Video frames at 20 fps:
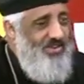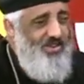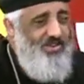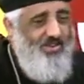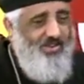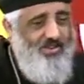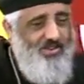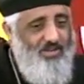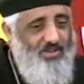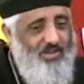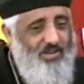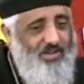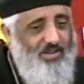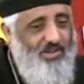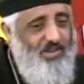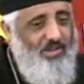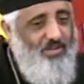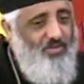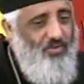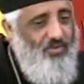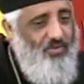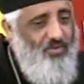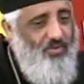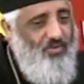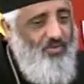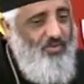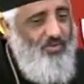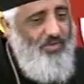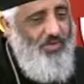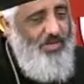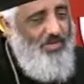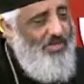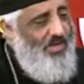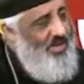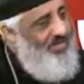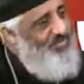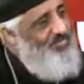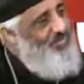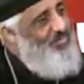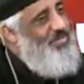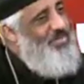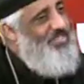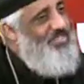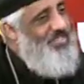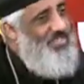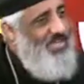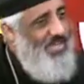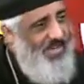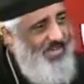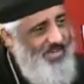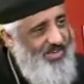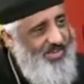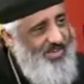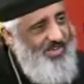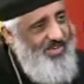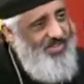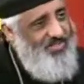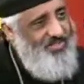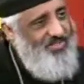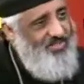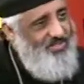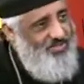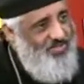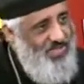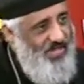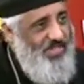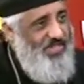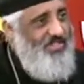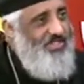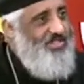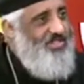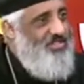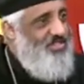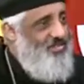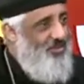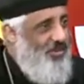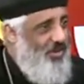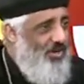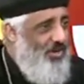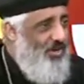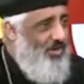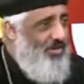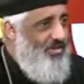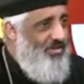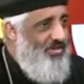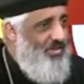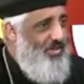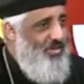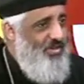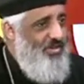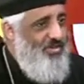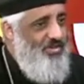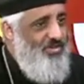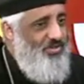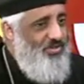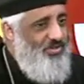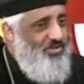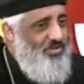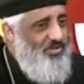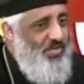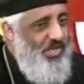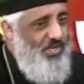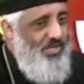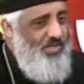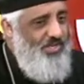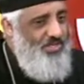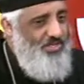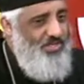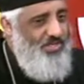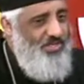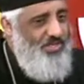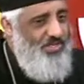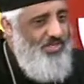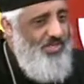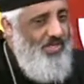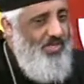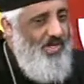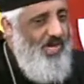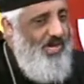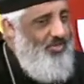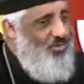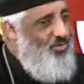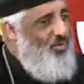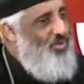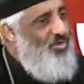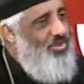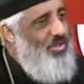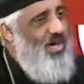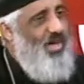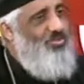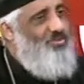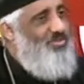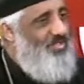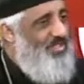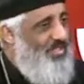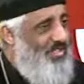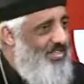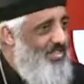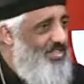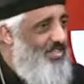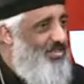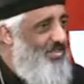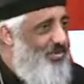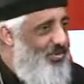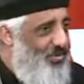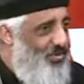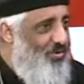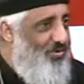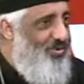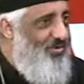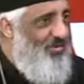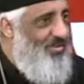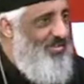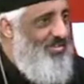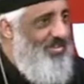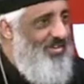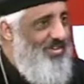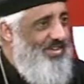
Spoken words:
It would be a grave mistake on society's part to change a 2,000-year-old